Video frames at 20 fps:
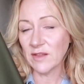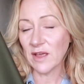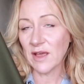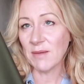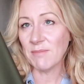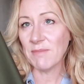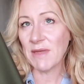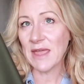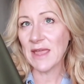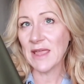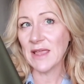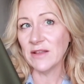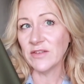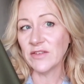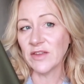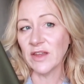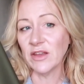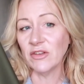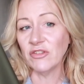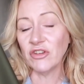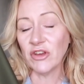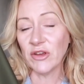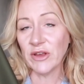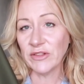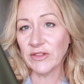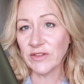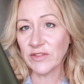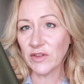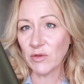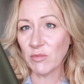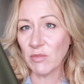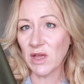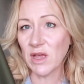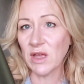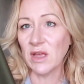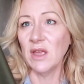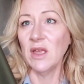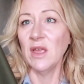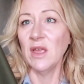that I made during the summer.